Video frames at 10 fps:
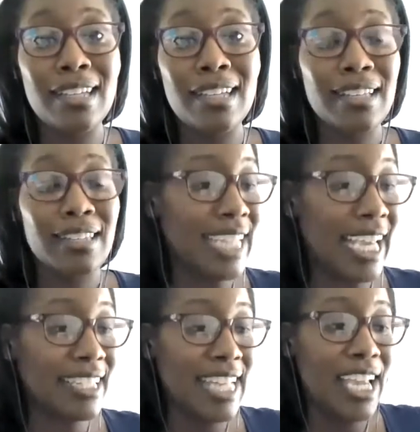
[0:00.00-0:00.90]
the
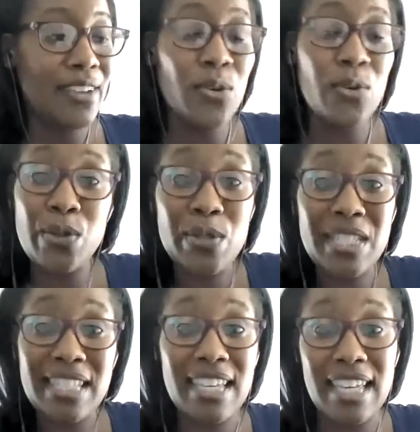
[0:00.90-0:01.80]
day to day of who you
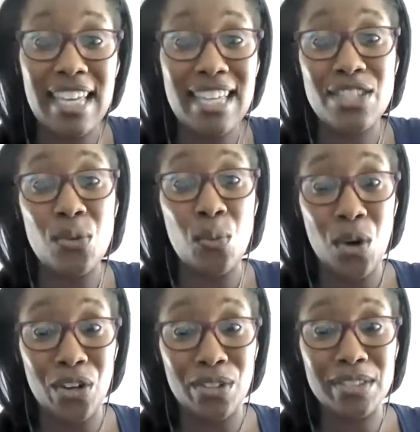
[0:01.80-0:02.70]
see is the
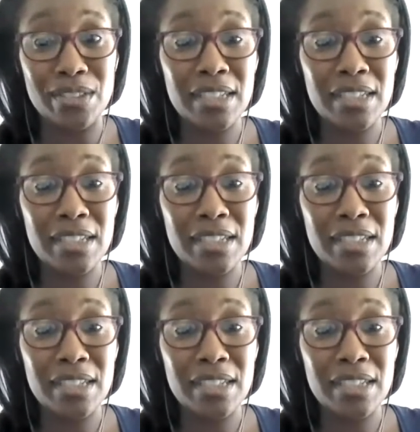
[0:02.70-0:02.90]
world.